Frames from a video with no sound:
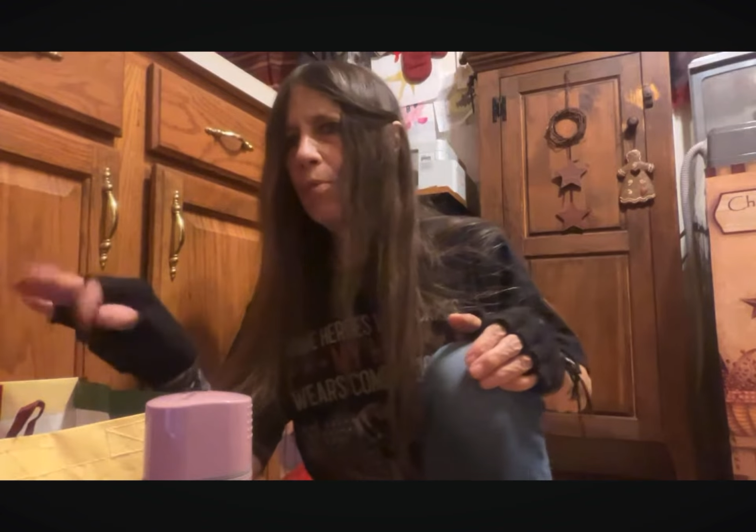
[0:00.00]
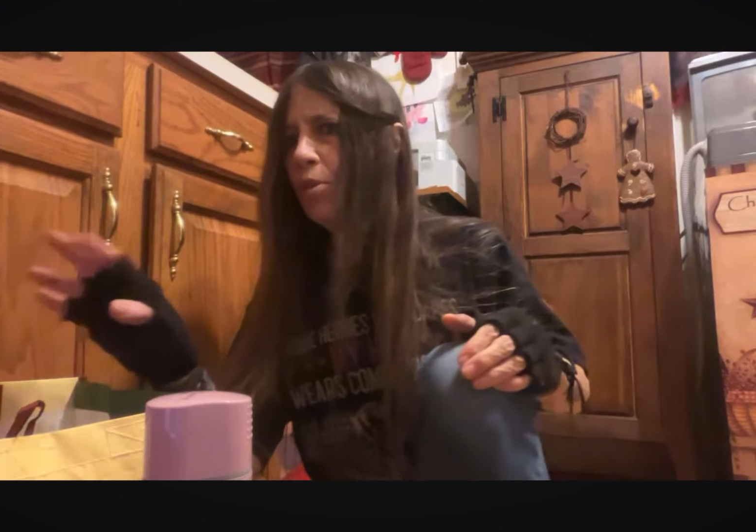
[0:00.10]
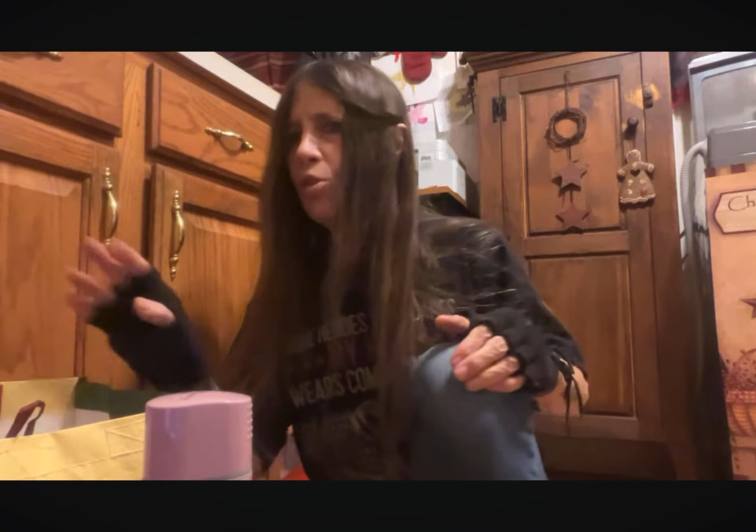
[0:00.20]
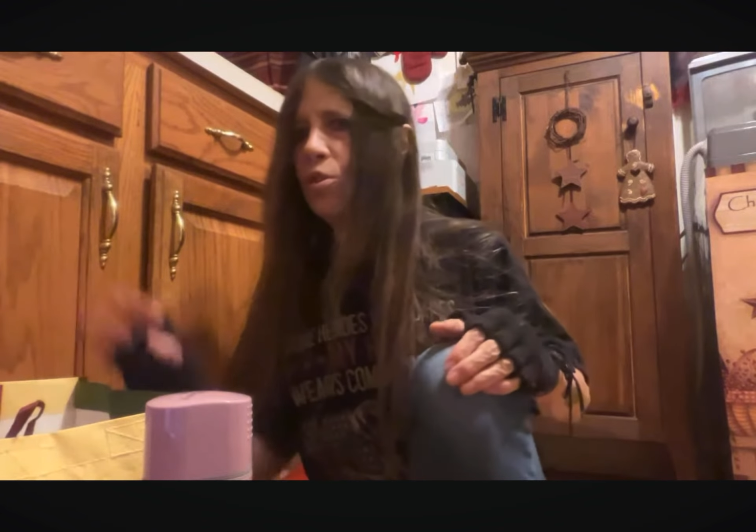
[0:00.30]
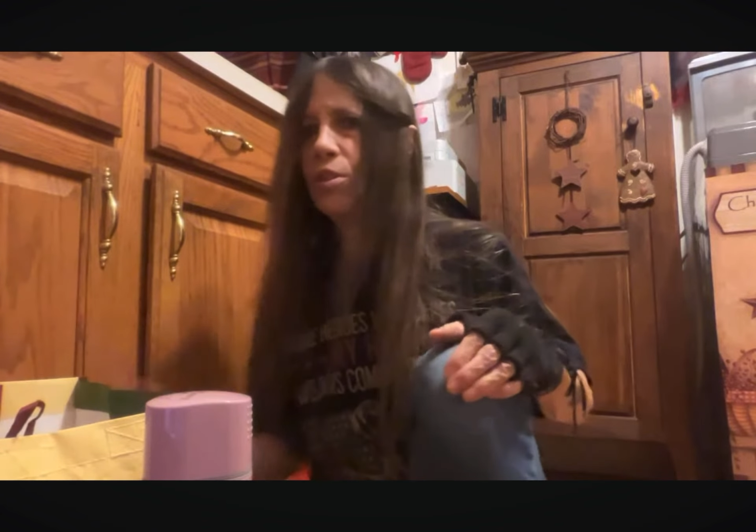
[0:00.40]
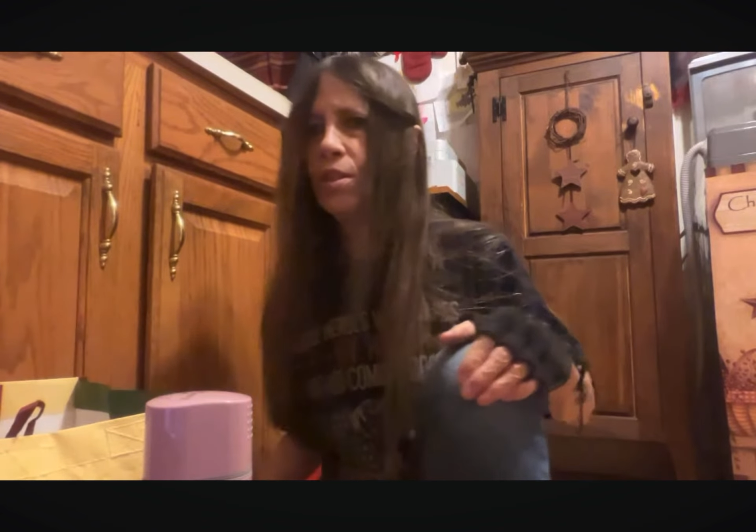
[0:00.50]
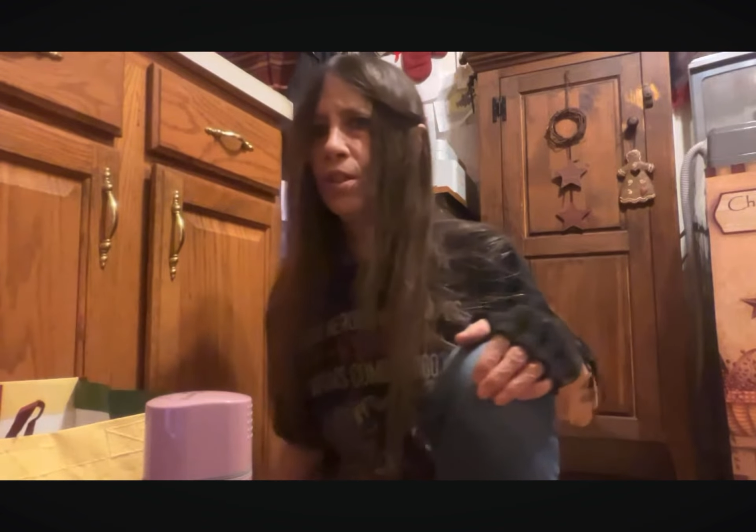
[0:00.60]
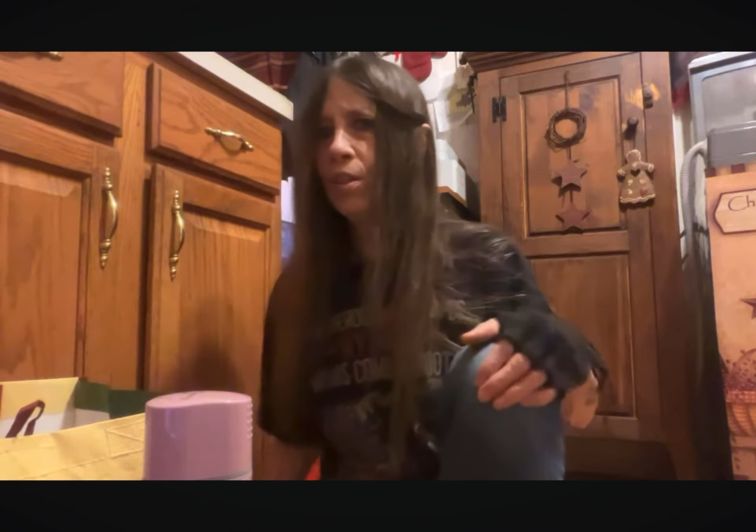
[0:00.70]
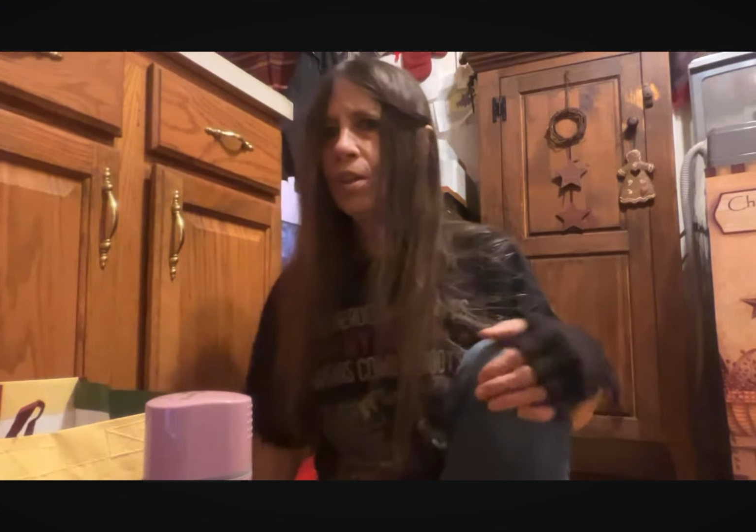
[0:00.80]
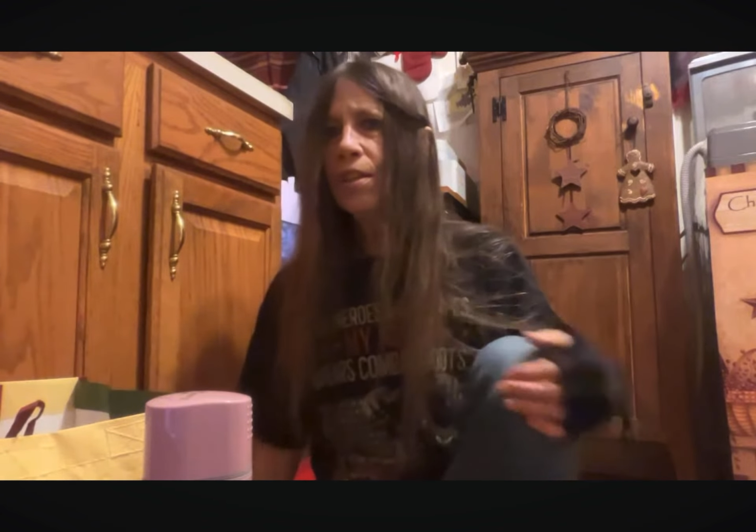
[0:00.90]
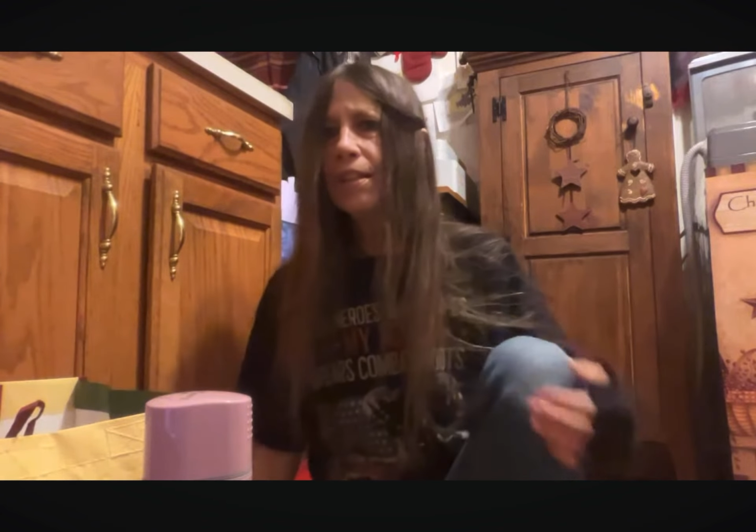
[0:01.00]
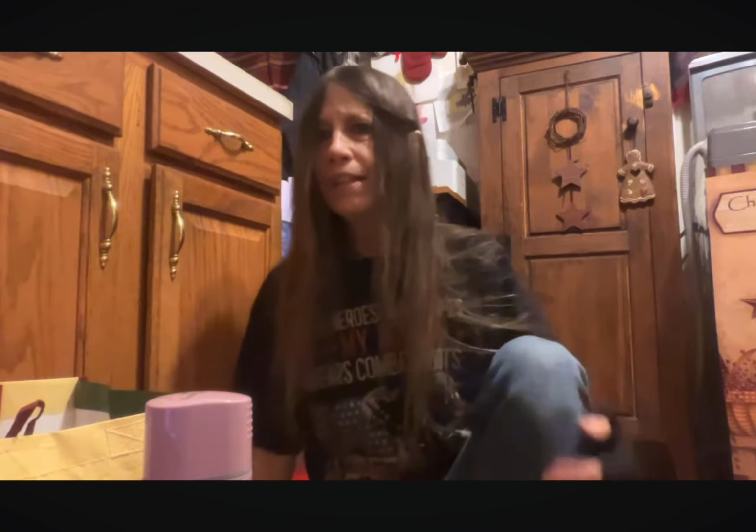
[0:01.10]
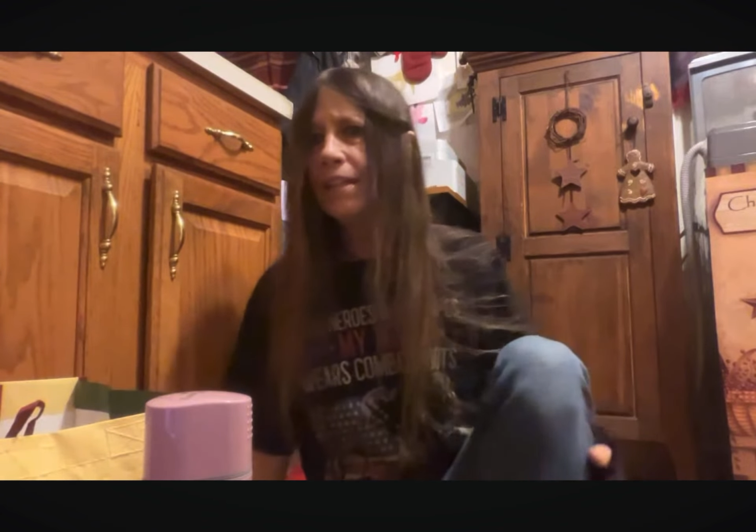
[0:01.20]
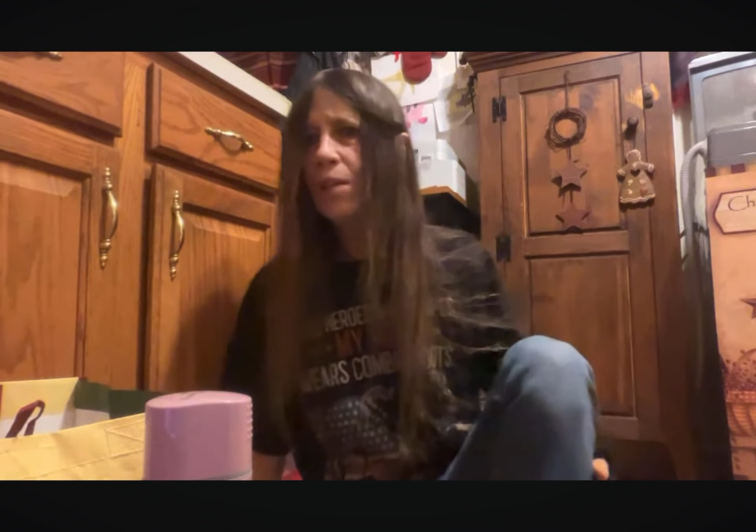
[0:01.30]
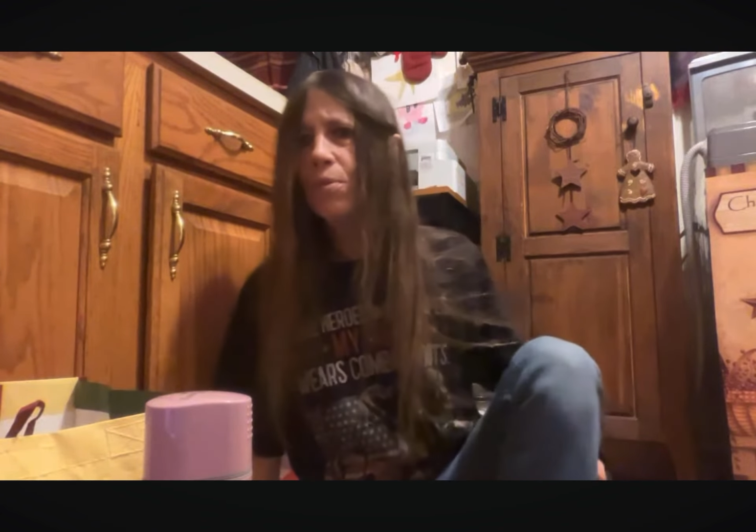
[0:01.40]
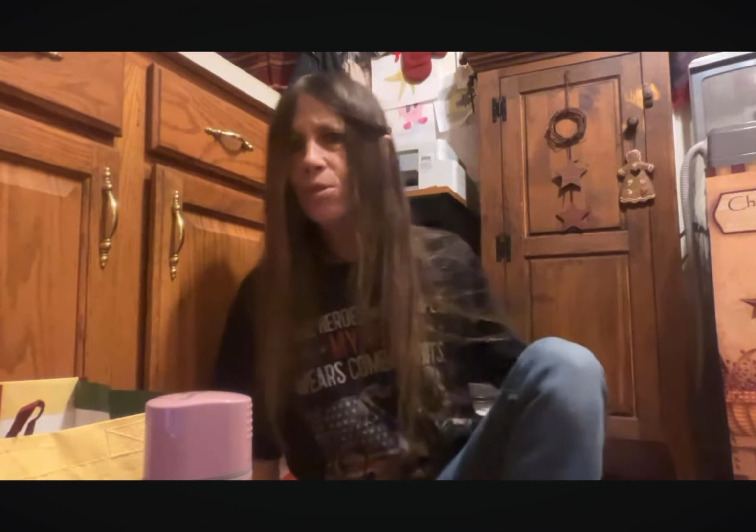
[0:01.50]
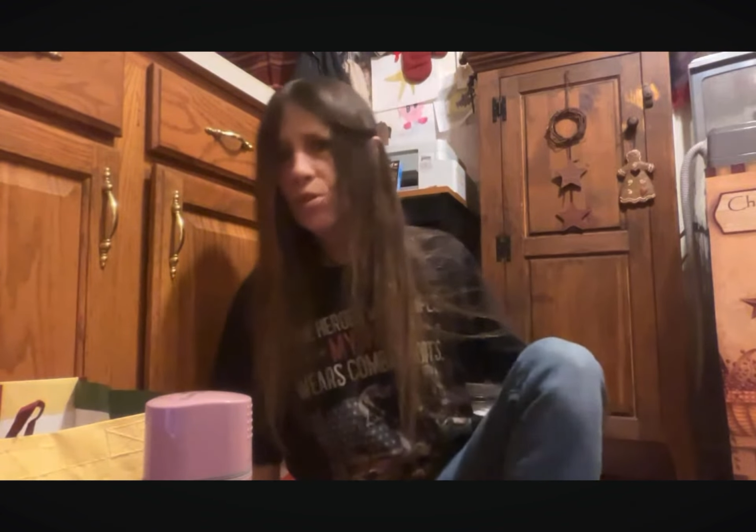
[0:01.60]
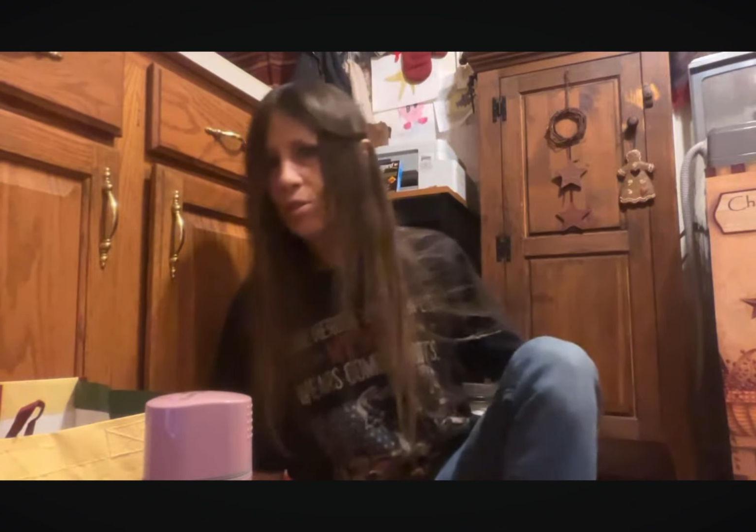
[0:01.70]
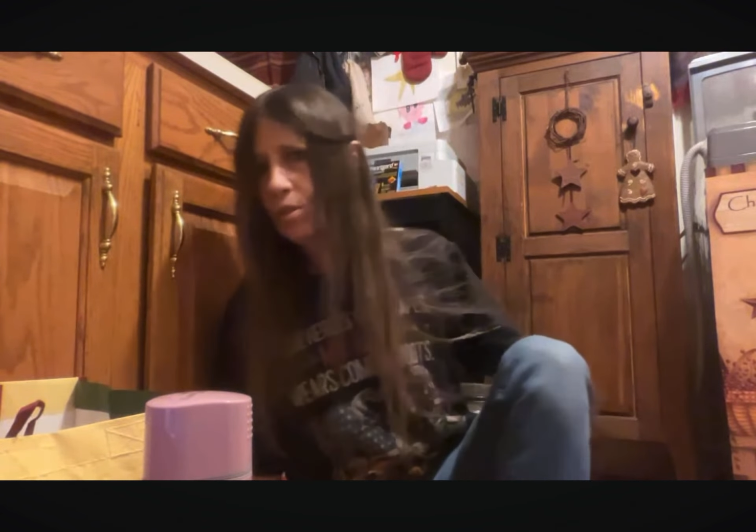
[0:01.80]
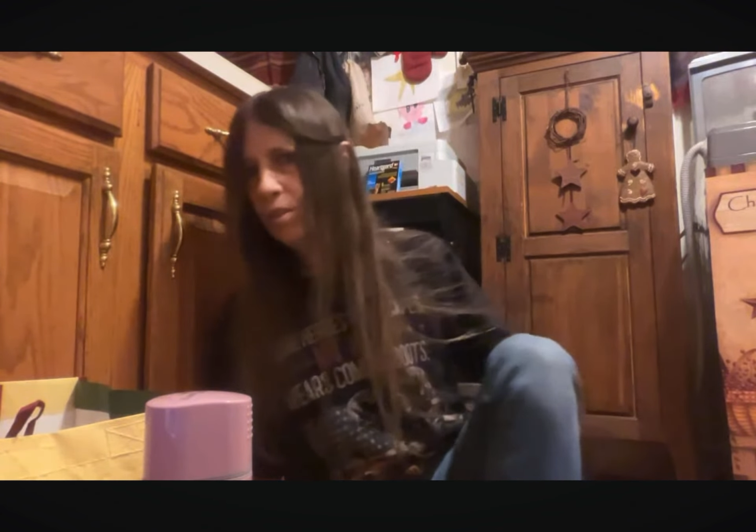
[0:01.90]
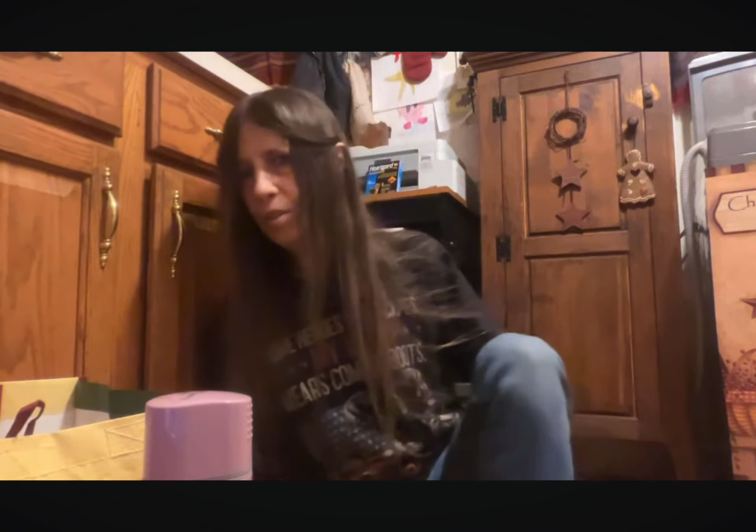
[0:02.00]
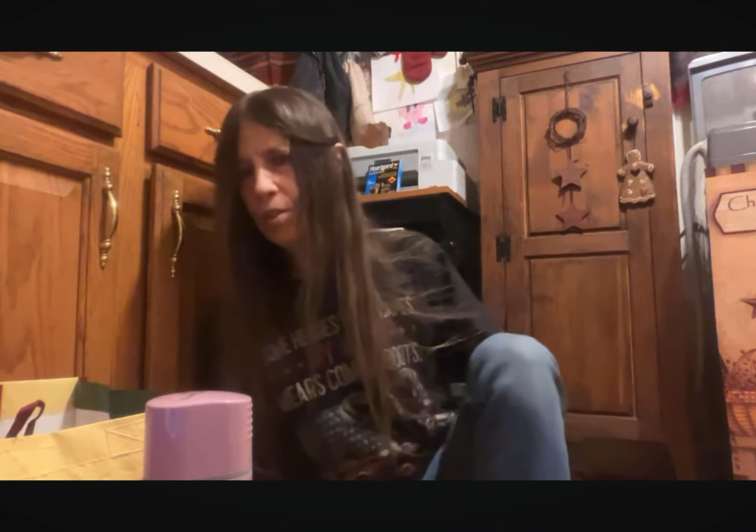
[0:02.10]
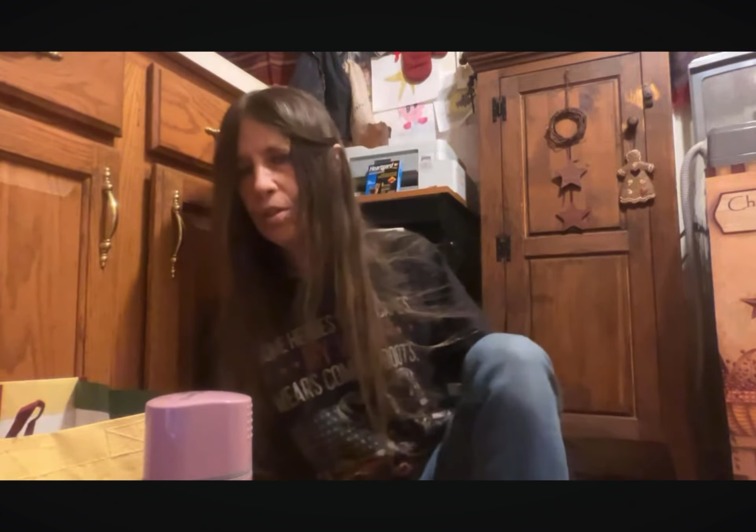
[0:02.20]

was good. Nothing was good.